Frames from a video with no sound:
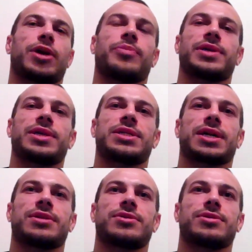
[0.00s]
helping
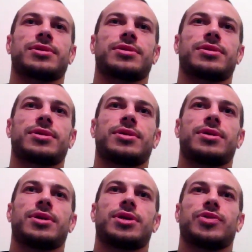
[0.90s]
each other and
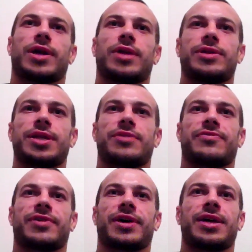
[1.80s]
trying to
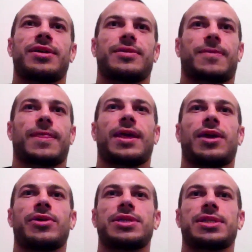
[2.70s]
identify
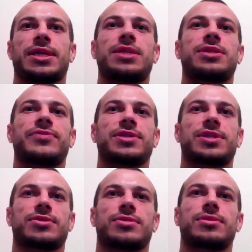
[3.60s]
areas that each of
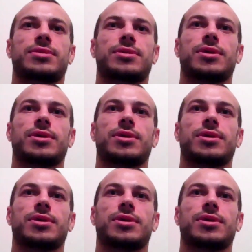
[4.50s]
us could,